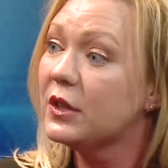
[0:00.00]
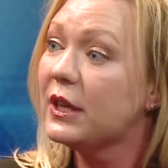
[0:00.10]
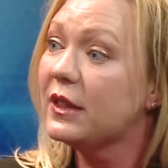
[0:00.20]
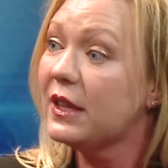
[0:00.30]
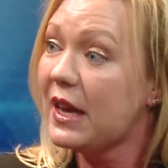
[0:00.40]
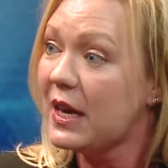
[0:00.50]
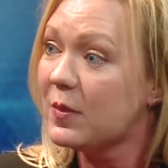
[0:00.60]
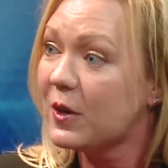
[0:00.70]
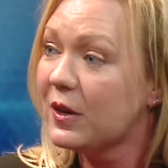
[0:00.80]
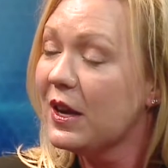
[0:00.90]
during the
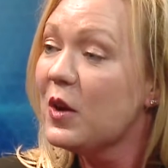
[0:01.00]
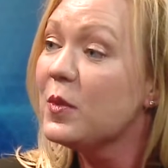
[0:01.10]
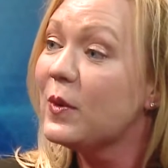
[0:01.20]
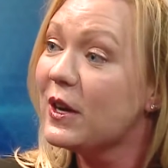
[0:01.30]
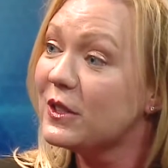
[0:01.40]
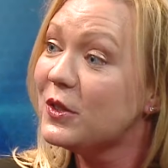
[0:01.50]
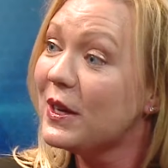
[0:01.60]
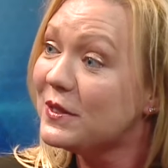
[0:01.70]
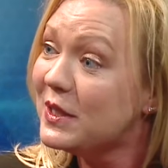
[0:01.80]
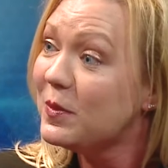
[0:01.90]
labor. But we also
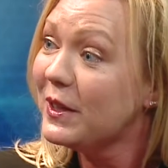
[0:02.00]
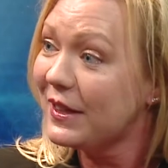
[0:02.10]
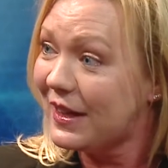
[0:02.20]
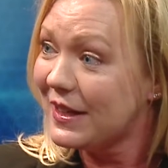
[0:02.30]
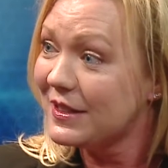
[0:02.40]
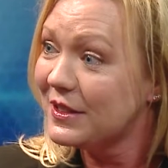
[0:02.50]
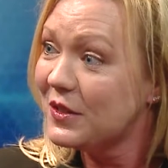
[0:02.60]
have sibling classes.